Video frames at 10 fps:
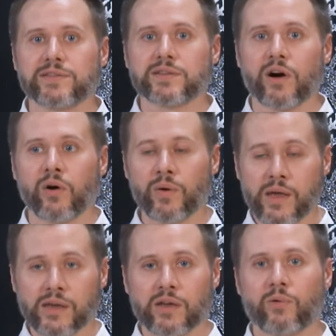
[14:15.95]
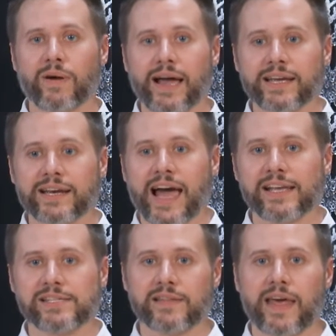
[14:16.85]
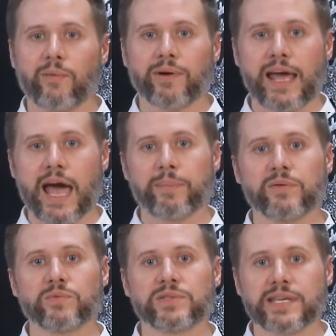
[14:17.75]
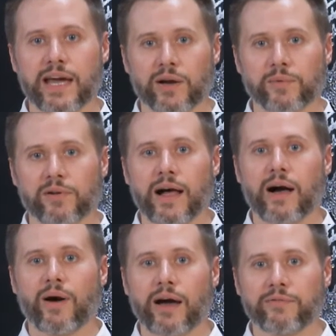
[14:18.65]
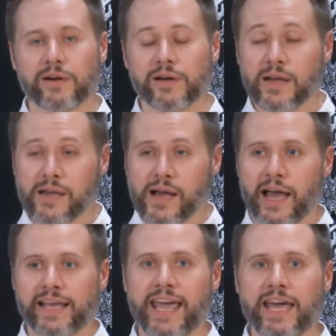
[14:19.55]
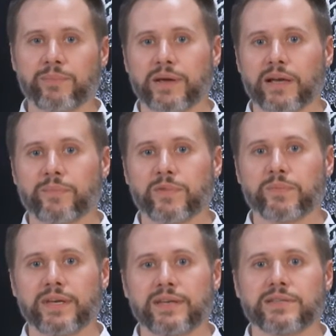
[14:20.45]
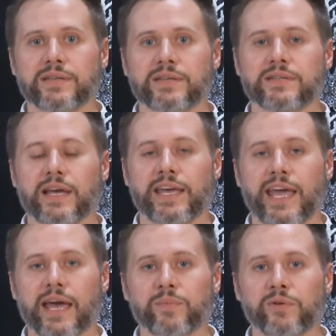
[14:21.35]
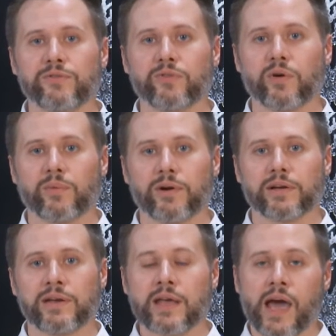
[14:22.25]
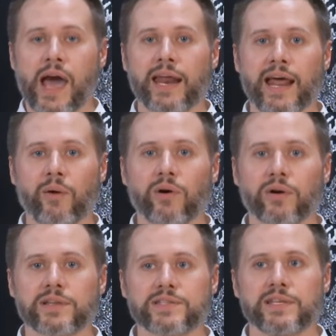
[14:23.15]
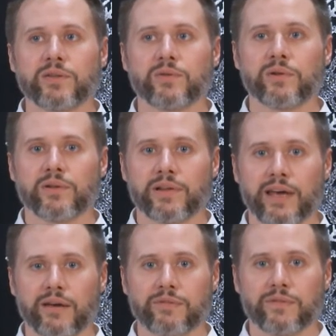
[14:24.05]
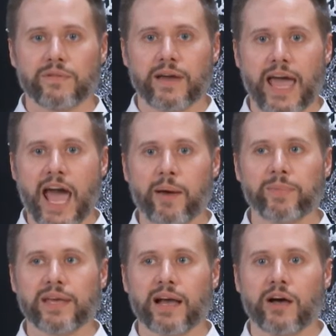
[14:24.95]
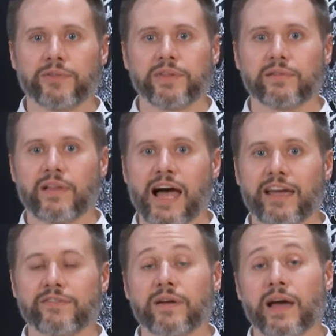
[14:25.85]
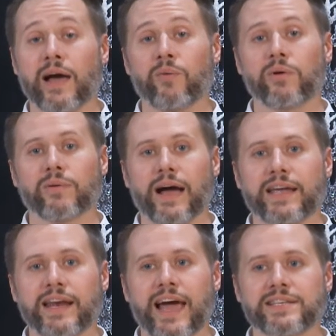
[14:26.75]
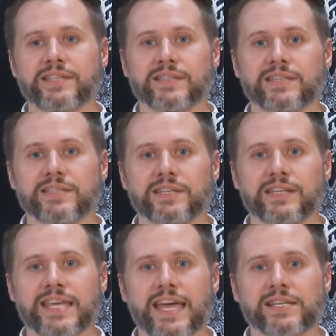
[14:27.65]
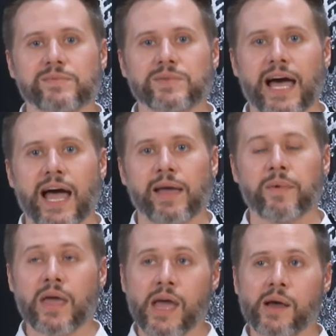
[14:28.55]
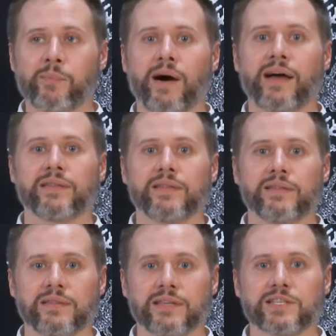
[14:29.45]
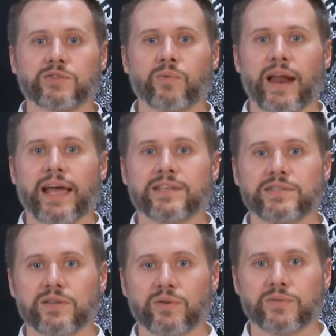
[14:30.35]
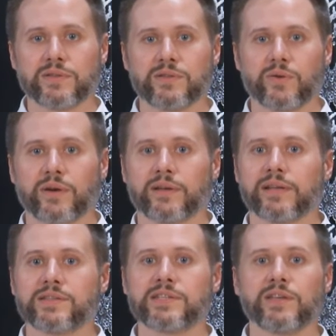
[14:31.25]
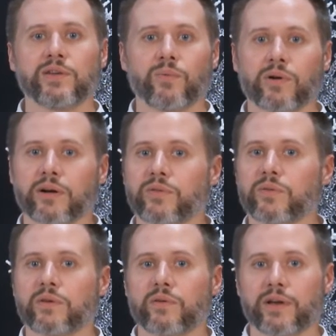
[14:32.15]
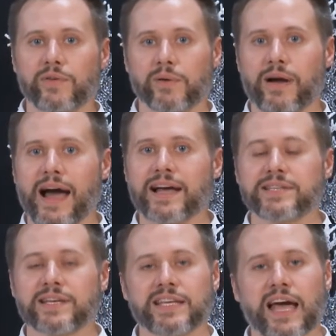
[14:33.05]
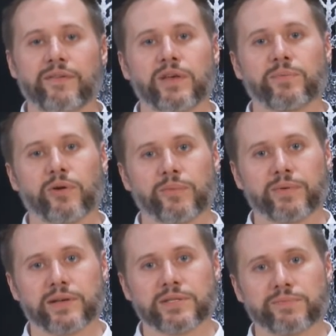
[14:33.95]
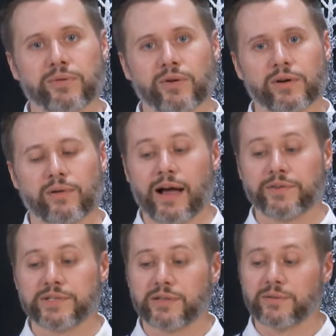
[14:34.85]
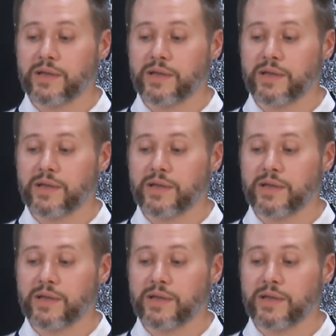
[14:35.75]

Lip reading: So, recognizing that what happened was terrible. However, I can pick up the pieces, I can move forward, and I will continue to live a happy, healthy life. I will recognize that this is going to take some time, but this is what I can do to do it and continue to work through the grieving process, have the appropriate support around you.